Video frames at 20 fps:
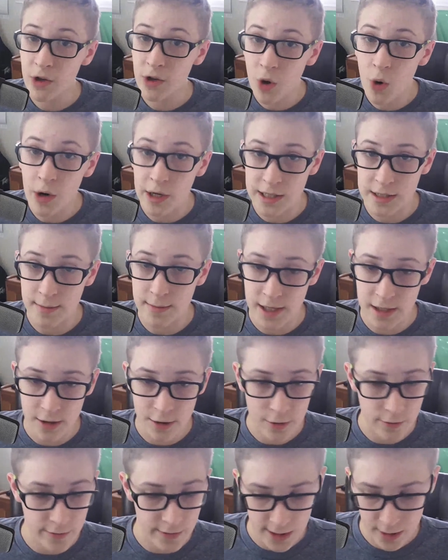going to make
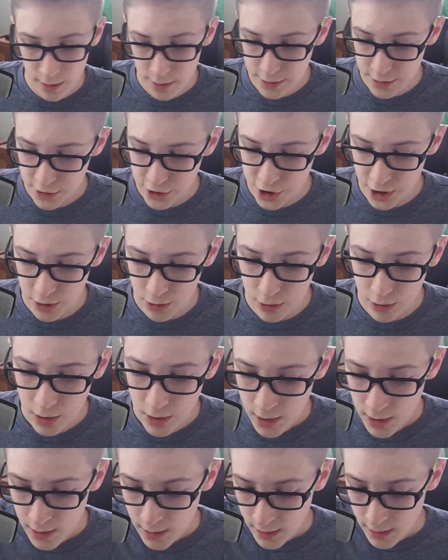another video on this channel.
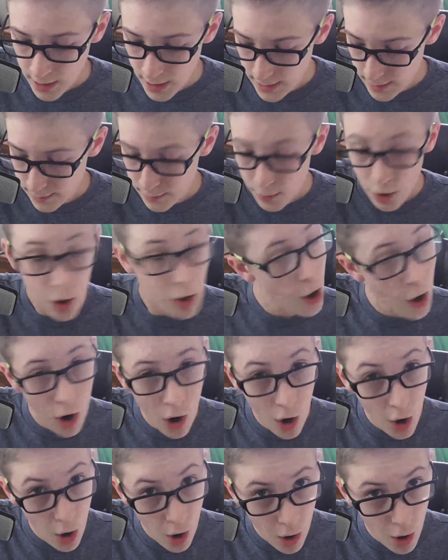I am
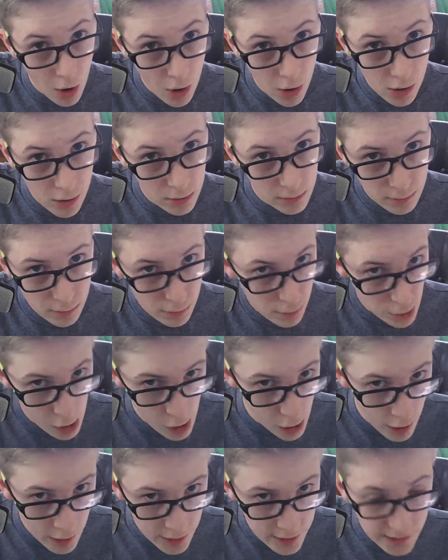all
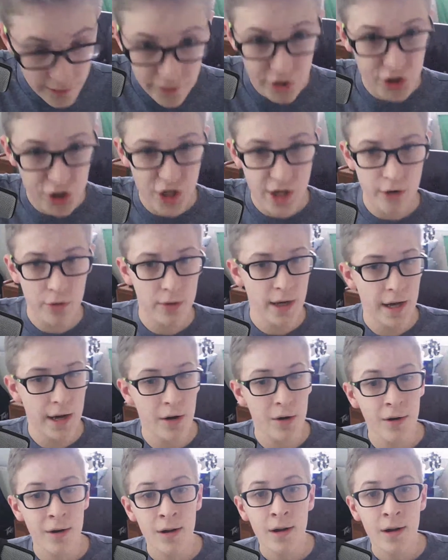on a different channel now,